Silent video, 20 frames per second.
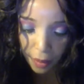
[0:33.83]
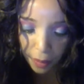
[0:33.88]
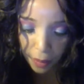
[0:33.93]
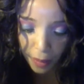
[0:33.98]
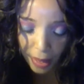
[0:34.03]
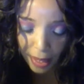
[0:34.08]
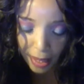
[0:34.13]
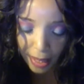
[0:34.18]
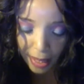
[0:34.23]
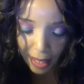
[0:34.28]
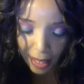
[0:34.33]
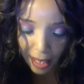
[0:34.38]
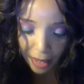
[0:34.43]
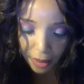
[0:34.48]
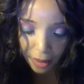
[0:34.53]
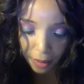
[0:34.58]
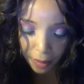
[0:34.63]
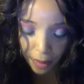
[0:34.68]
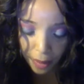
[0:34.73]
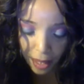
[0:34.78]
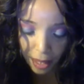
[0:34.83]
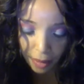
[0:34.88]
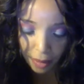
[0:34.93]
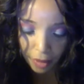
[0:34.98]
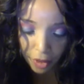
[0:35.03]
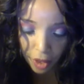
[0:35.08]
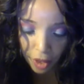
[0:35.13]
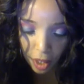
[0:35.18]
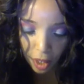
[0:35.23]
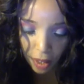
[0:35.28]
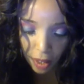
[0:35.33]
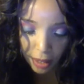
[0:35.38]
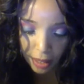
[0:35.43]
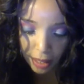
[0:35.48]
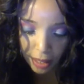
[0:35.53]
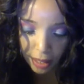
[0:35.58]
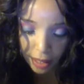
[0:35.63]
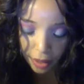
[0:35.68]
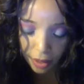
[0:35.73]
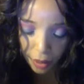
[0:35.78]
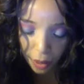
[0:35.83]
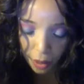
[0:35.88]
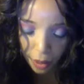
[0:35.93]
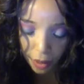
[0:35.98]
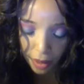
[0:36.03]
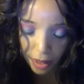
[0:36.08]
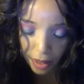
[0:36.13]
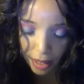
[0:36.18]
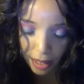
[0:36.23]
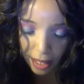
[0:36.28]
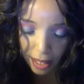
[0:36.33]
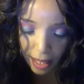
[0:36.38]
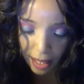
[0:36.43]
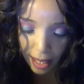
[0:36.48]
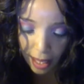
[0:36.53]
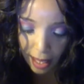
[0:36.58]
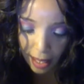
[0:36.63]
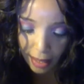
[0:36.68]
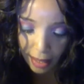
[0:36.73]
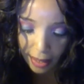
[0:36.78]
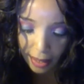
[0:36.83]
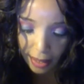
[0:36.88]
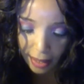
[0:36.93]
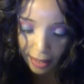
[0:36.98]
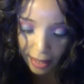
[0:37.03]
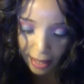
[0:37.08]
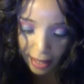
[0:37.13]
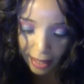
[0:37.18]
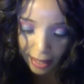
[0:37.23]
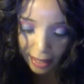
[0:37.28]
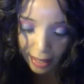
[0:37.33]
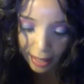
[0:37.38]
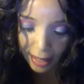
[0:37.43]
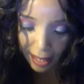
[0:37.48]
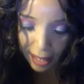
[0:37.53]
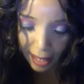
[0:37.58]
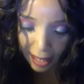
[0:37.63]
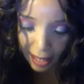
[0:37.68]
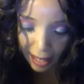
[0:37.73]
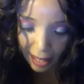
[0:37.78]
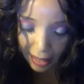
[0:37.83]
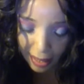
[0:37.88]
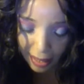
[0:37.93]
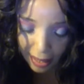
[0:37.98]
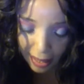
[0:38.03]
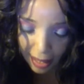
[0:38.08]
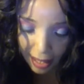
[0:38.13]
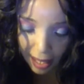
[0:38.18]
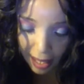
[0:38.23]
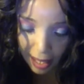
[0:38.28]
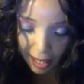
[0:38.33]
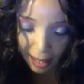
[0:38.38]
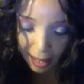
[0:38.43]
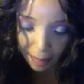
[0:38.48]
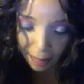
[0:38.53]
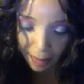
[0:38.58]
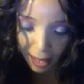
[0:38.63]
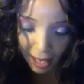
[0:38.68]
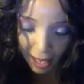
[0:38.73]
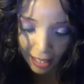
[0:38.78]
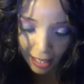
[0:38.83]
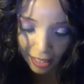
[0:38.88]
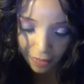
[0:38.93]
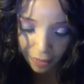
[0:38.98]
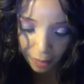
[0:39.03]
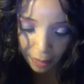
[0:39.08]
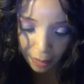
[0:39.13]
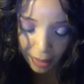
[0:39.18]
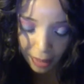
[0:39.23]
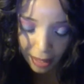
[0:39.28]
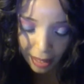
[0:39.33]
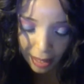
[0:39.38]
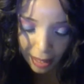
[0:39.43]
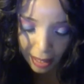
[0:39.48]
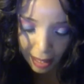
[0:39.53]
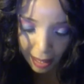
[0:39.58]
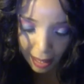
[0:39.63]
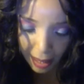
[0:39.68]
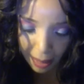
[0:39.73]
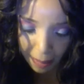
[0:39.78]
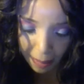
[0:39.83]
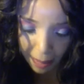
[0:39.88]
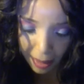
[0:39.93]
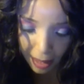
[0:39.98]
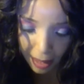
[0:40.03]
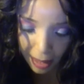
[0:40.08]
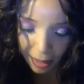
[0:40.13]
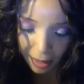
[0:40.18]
with 10 crowns on his horns, and on each head a blasphemous name.